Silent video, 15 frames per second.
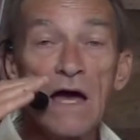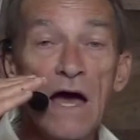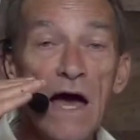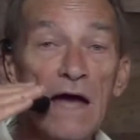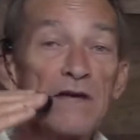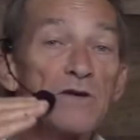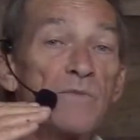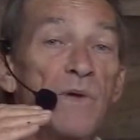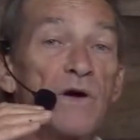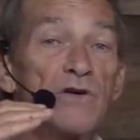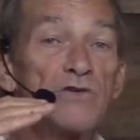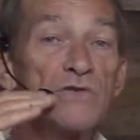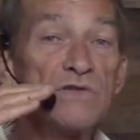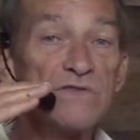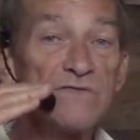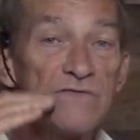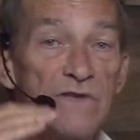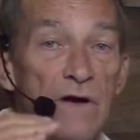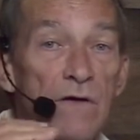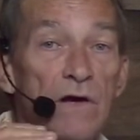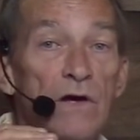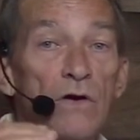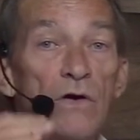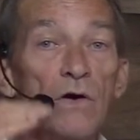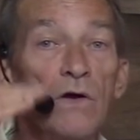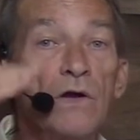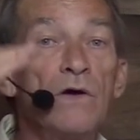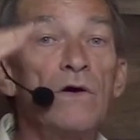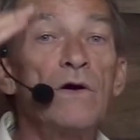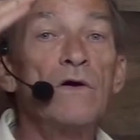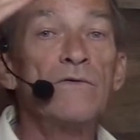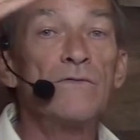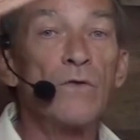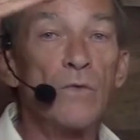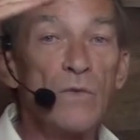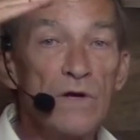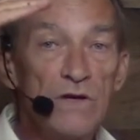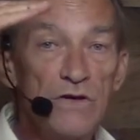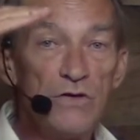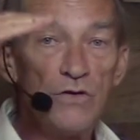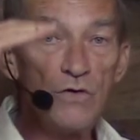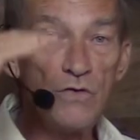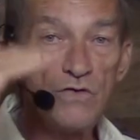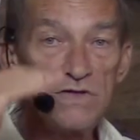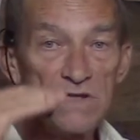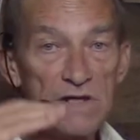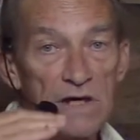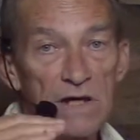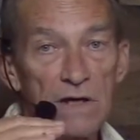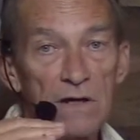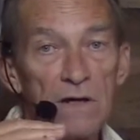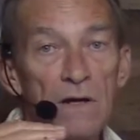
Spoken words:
acupuncture is very good for reducing